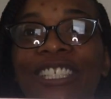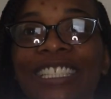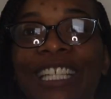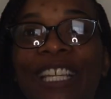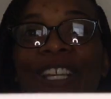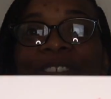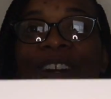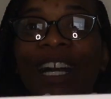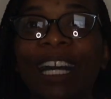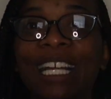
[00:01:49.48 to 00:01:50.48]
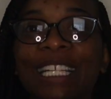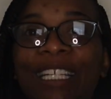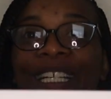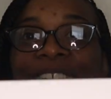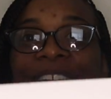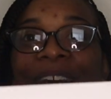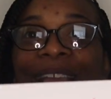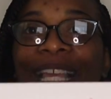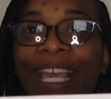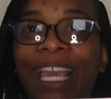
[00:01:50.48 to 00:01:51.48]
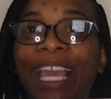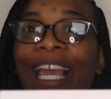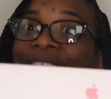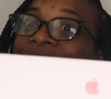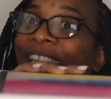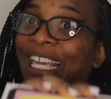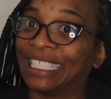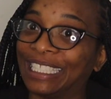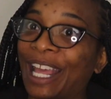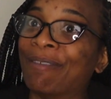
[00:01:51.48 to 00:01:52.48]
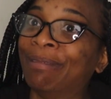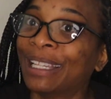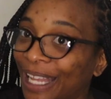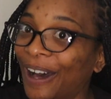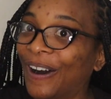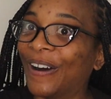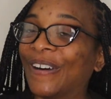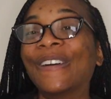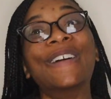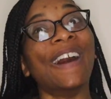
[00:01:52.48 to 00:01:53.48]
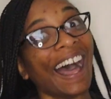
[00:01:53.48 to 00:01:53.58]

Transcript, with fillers: you can see, what color did I get? Guess down below.